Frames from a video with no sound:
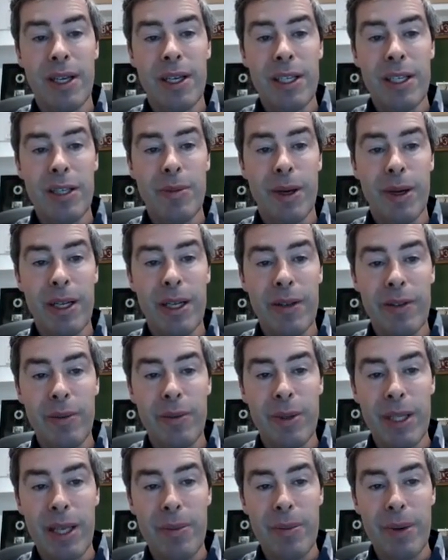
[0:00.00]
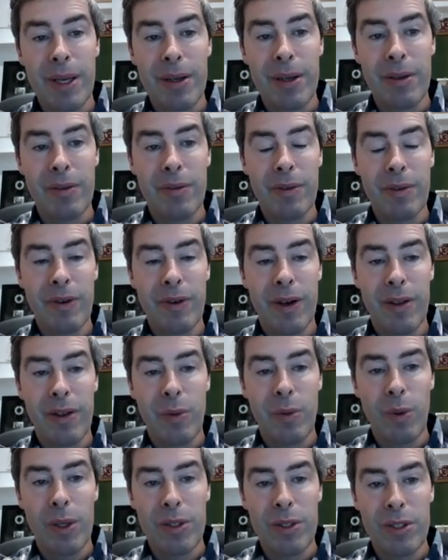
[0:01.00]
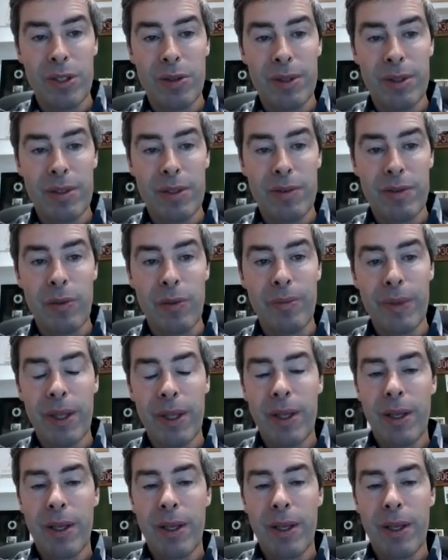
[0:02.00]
You might leave them in their bed and find the one-two interval.